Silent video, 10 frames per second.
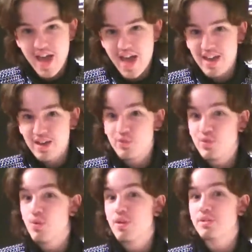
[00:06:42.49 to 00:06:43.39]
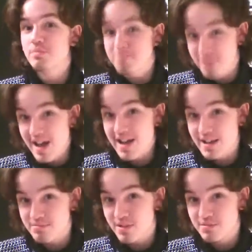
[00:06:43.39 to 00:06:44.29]
And if you want to buy
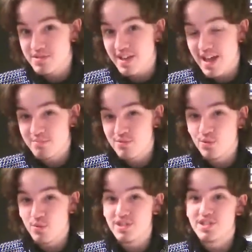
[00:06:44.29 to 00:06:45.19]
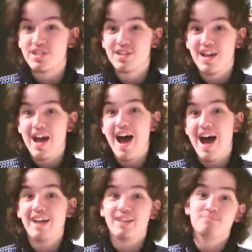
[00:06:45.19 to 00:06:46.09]
a pump snap, which
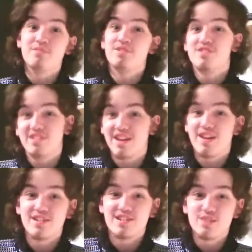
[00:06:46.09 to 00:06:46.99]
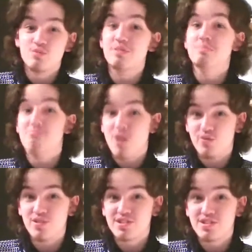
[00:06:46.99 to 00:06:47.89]
I can personally guarantee will be
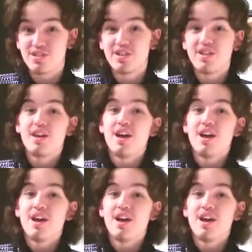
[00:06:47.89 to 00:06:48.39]
marvelous,